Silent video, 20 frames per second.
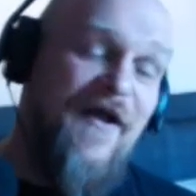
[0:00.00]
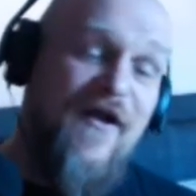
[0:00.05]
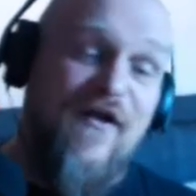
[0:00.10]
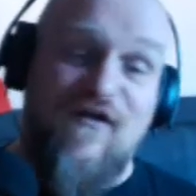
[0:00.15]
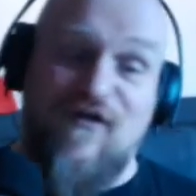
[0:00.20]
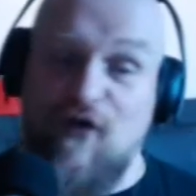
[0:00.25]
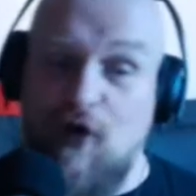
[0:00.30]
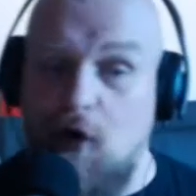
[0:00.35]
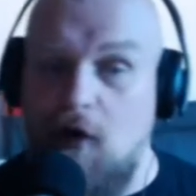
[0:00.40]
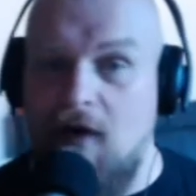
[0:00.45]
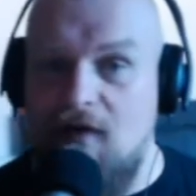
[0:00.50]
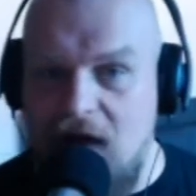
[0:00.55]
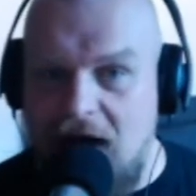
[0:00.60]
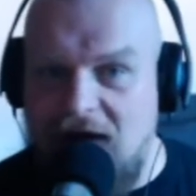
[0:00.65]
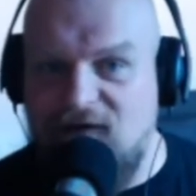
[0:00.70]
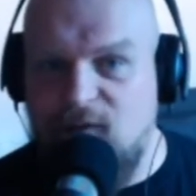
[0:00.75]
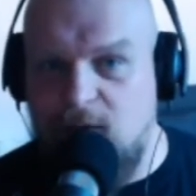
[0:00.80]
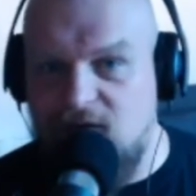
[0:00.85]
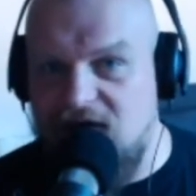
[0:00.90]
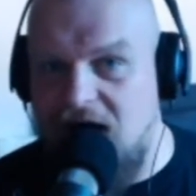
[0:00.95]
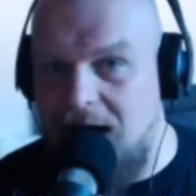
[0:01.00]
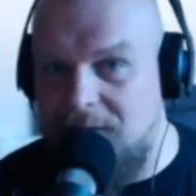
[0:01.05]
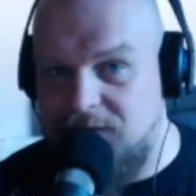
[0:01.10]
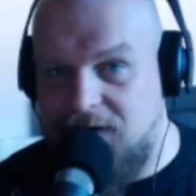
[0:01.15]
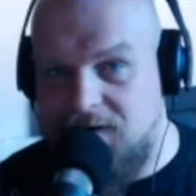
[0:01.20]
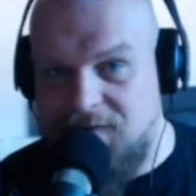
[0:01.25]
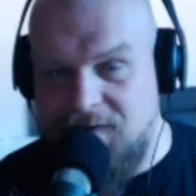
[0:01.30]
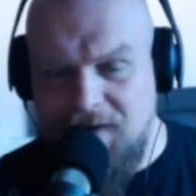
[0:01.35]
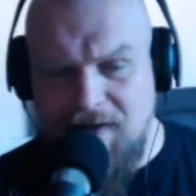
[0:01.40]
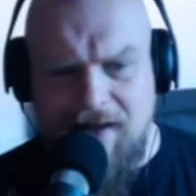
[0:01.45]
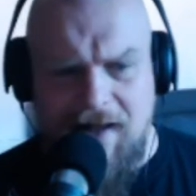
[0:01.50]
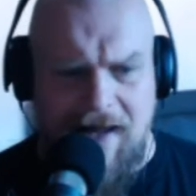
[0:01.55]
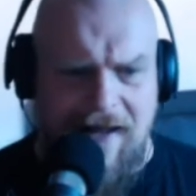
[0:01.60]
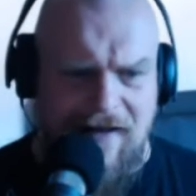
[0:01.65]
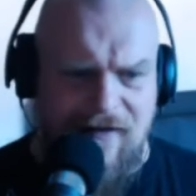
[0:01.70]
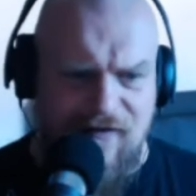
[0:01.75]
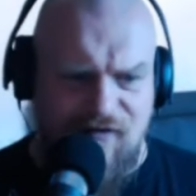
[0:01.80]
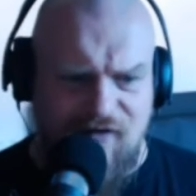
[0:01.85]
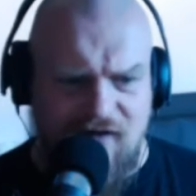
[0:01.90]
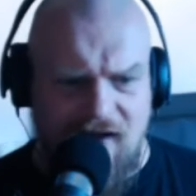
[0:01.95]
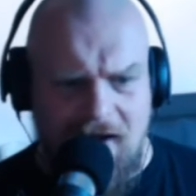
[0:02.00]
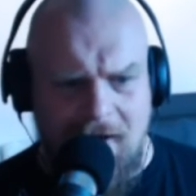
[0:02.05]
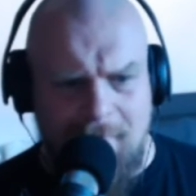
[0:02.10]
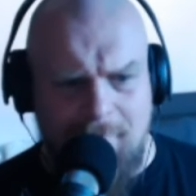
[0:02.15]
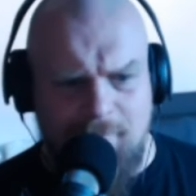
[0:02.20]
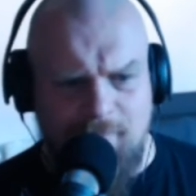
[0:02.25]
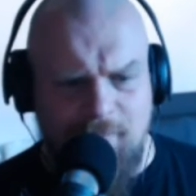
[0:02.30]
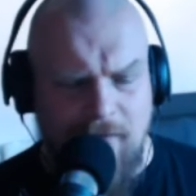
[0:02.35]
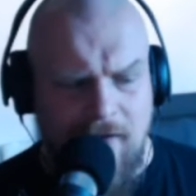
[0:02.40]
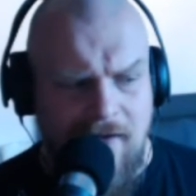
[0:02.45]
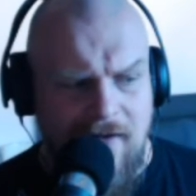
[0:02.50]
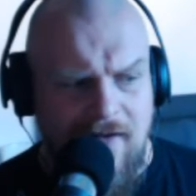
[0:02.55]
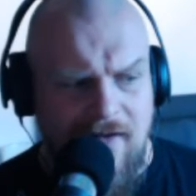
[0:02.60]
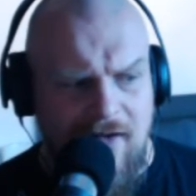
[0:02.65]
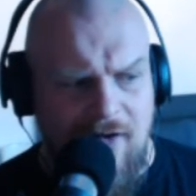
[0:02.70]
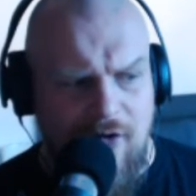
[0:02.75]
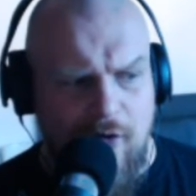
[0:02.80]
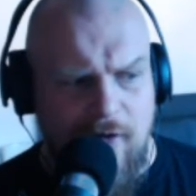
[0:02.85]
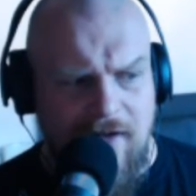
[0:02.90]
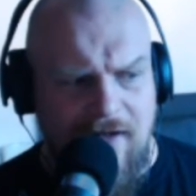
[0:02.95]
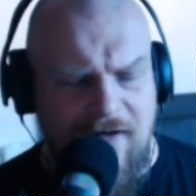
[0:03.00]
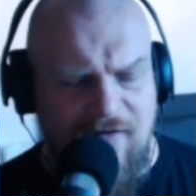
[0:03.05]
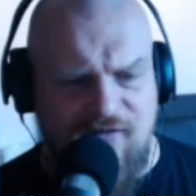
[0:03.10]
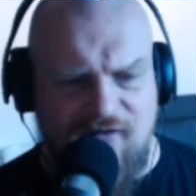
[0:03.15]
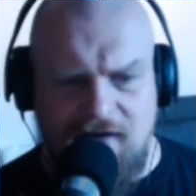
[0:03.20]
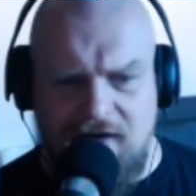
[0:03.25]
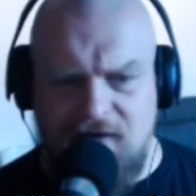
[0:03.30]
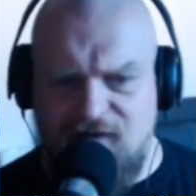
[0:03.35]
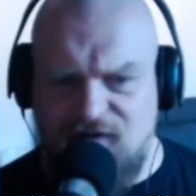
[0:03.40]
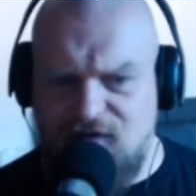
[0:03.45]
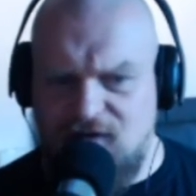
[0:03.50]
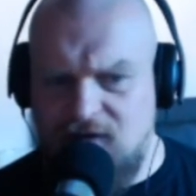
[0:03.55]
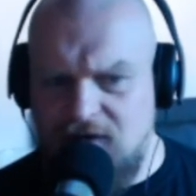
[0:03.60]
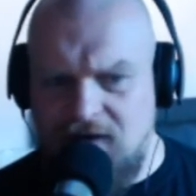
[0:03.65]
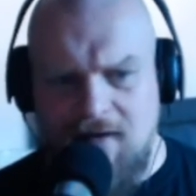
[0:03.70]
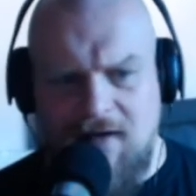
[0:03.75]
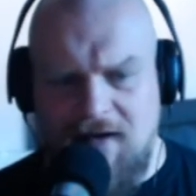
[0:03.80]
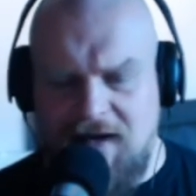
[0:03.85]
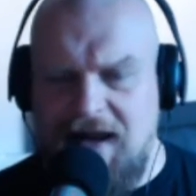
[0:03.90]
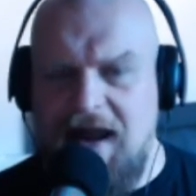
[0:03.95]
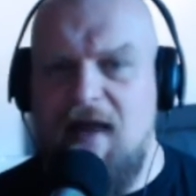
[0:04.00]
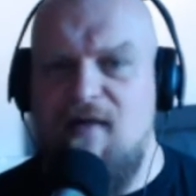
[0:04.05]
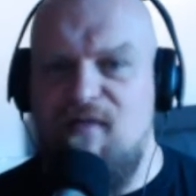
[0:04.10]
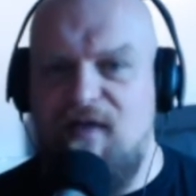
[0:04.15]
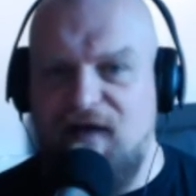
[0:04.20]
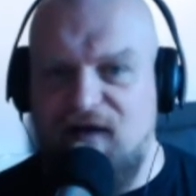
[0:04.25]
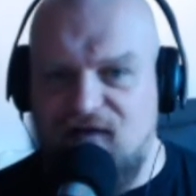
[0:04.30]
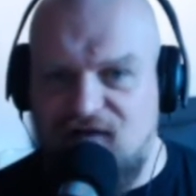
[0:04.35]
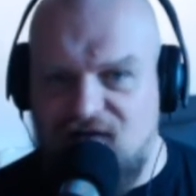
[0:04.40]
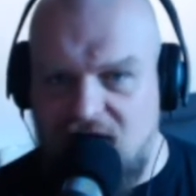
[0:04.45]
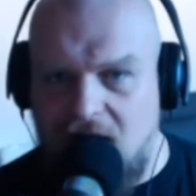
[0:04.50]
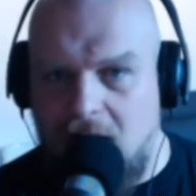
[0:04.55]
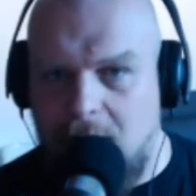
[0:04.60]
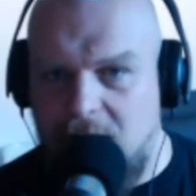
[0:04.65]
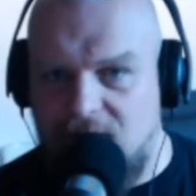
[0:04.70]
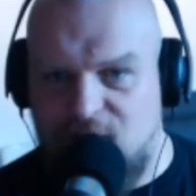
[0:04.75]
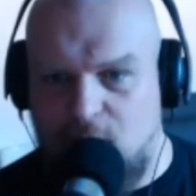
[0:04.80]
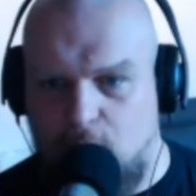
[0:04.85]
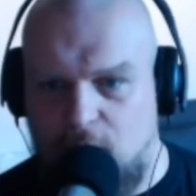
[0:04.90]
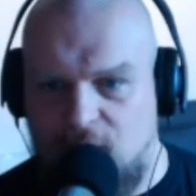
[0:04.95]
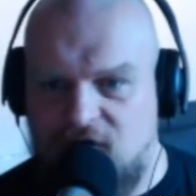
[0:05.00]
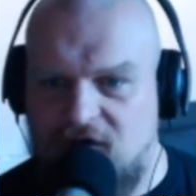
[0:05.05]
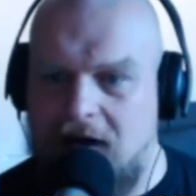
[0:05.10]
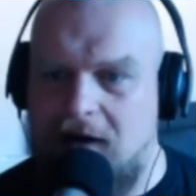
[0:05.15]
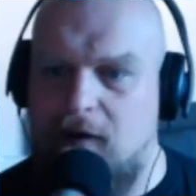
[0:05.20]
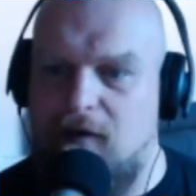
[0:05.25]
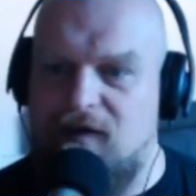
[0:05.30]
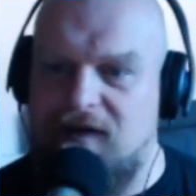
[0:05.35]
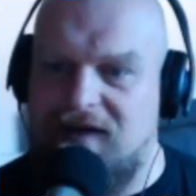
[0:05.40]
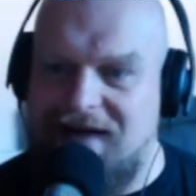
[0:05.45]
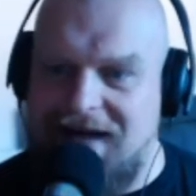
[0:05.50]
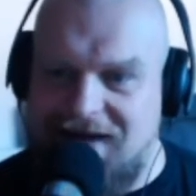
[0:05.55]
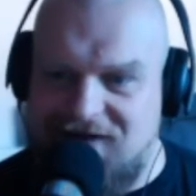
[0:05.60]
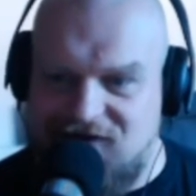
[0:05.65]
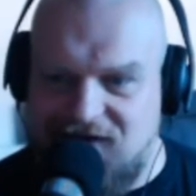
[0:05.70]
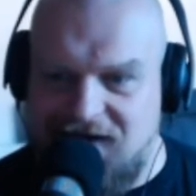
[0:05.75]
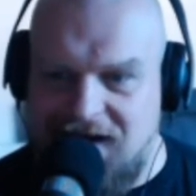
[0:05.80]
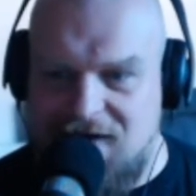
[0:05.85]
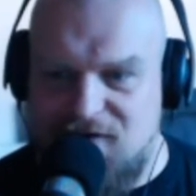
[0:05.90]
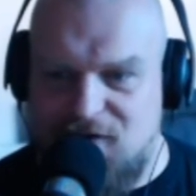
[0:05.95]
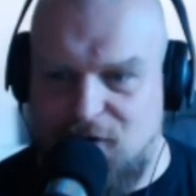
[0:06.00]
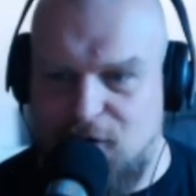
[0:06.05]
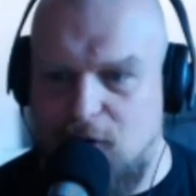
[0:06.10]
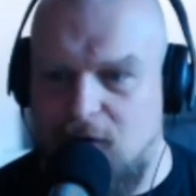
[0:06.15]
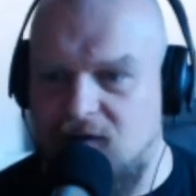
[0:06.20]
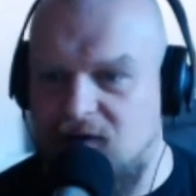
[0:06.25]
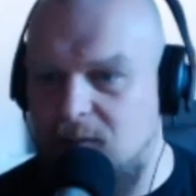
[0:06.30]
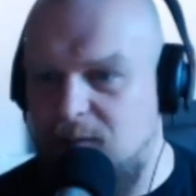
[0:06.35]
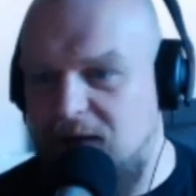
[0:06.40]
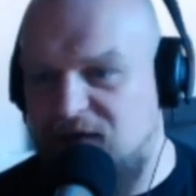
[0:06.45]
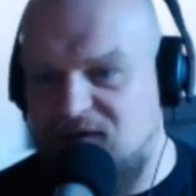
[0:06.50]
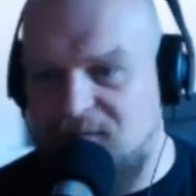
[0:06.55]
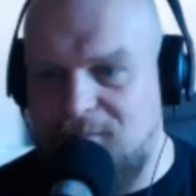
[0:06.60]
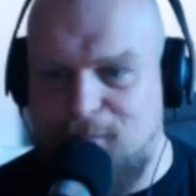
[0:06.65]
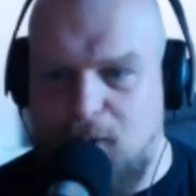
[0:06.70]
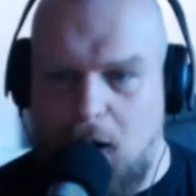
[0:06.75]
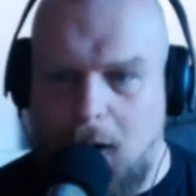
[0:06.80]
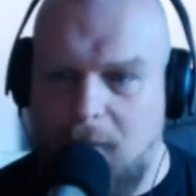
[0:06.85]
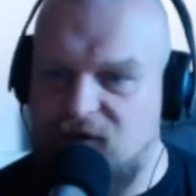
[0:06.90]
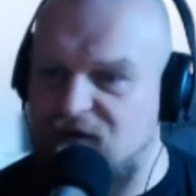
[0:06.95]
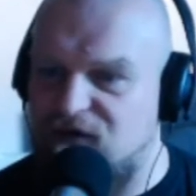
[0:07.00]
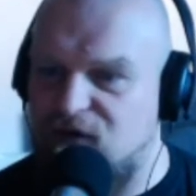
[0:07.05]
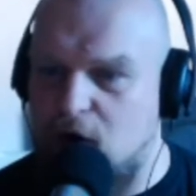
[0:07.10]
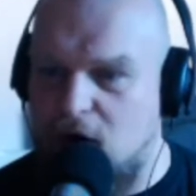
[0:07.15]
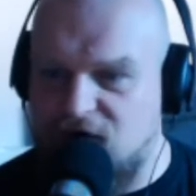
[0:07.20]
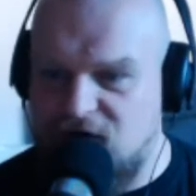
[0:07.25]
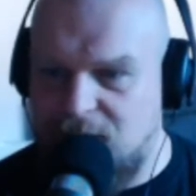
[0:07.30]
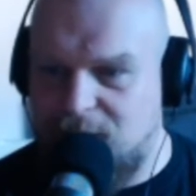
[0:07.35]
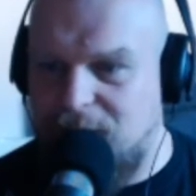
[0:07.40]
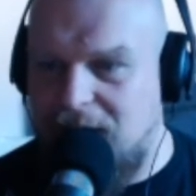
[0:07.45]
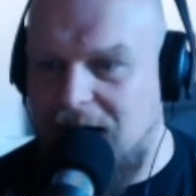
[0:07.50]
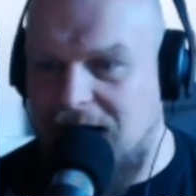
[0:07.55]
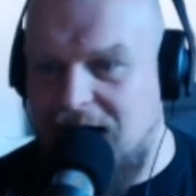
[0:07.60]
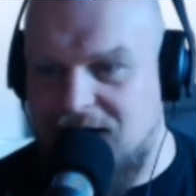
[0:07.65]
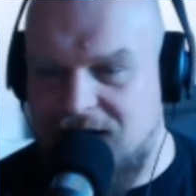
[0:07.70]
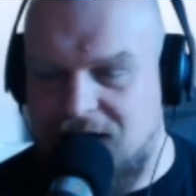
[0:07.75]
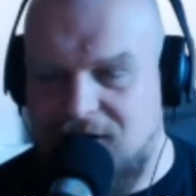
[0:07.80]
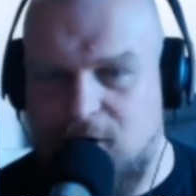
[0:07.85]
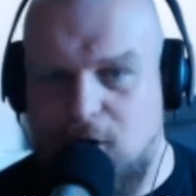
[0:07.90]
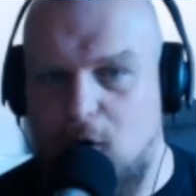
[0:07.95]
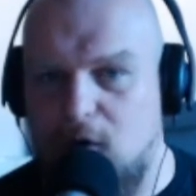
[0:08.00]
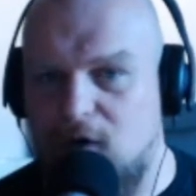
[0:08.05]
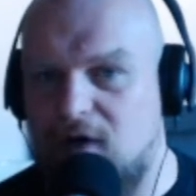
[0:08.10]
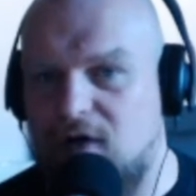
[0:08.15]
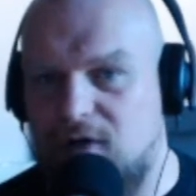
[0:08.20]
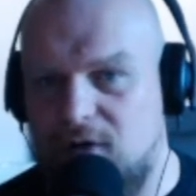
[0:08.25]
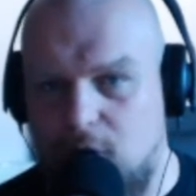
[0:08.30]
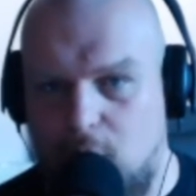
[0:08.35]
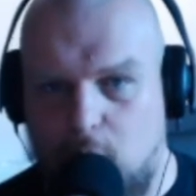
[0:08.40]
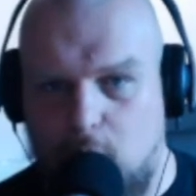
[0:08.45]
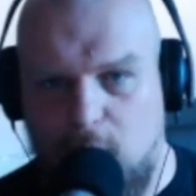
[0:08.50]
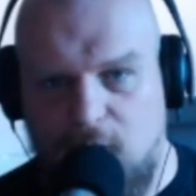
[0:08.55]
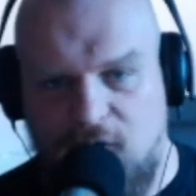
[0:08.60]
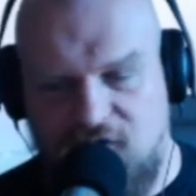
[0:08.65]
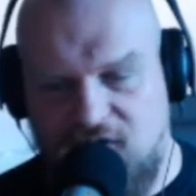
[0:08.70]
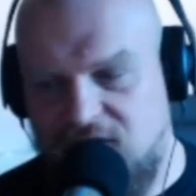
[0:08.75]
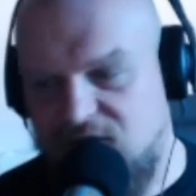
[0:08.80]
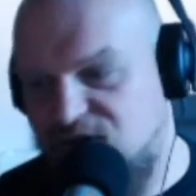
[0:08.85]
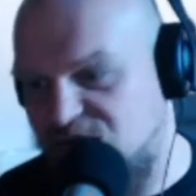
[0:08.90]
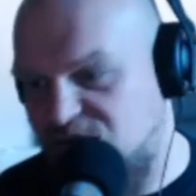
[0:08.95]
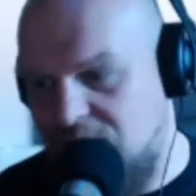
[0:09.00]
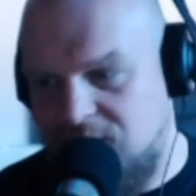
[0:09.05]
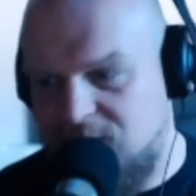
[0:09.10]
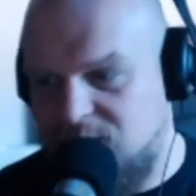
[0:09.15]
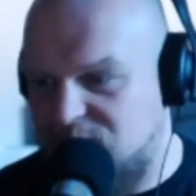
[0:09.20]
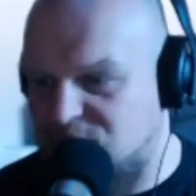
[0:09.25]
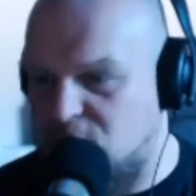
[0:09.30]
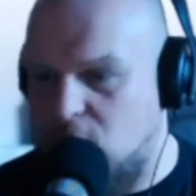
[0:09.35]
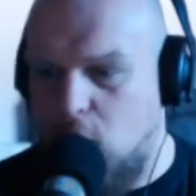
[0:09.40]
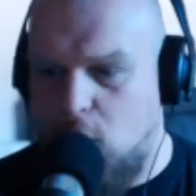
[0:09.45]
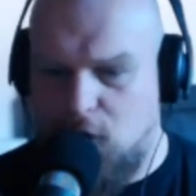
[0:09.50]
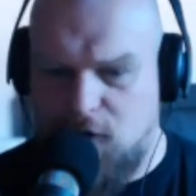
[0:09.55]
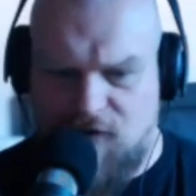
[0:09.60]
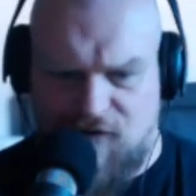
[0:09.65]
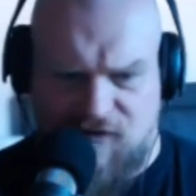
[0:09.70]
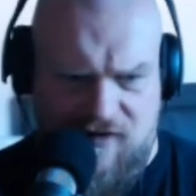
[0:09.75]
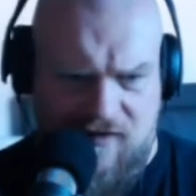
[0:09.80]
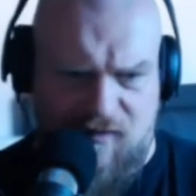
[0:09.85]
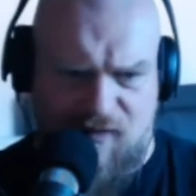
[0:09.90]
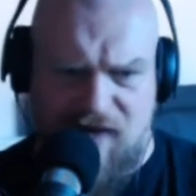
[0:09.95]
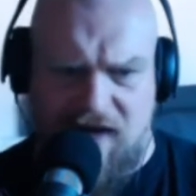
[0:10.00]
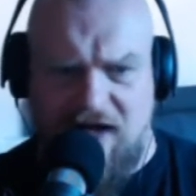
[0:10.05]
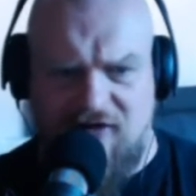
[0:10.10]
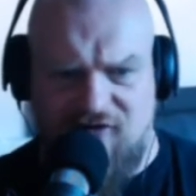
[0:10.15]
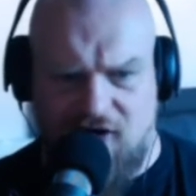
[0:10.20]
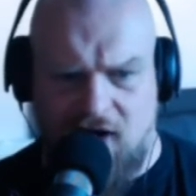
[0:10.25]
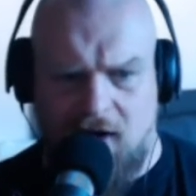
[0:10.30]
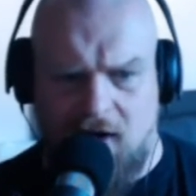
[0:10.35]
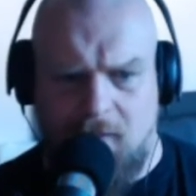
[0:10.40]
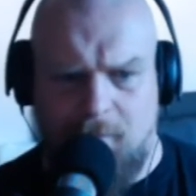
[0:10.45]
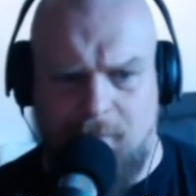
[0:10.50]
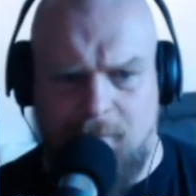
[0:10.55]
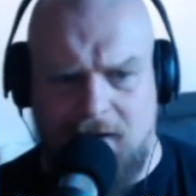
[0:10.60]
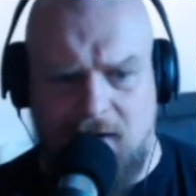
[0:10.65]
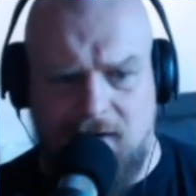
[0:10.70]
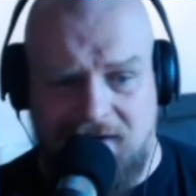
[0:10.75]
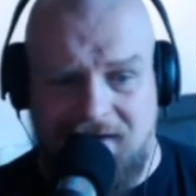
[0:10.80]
So that's what's happening. Is it's getting things set up, of course, getting all the kit together, all the bits and bobs you've got to buy, clothes and cots and things you've got to build.